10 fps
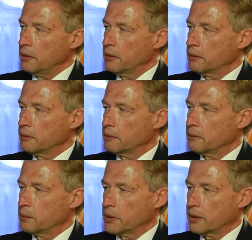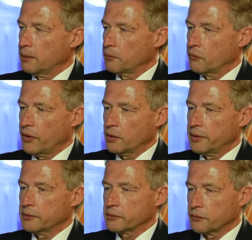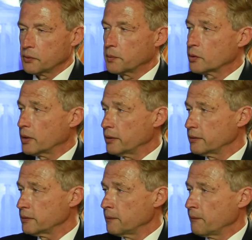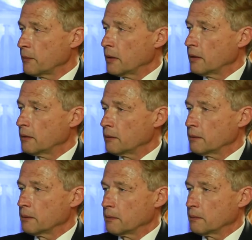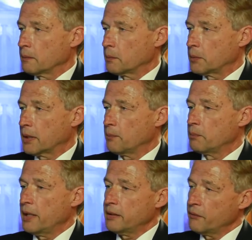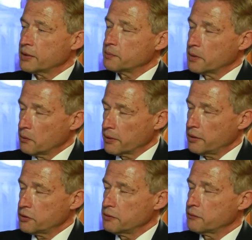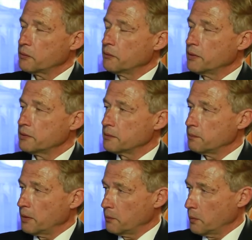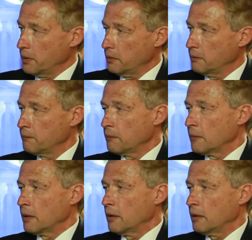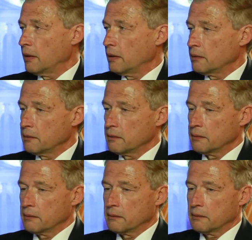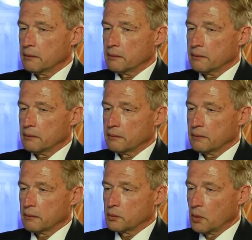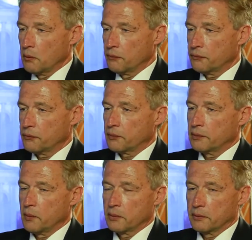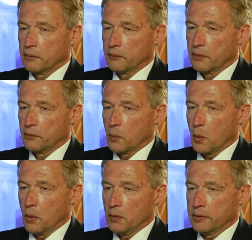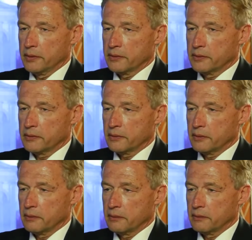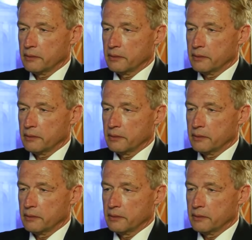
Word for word: uh, become violators of human rights, uh, become bad investment locations through this, by the way. And uh, uh growth in the, in, in the, world is, uh,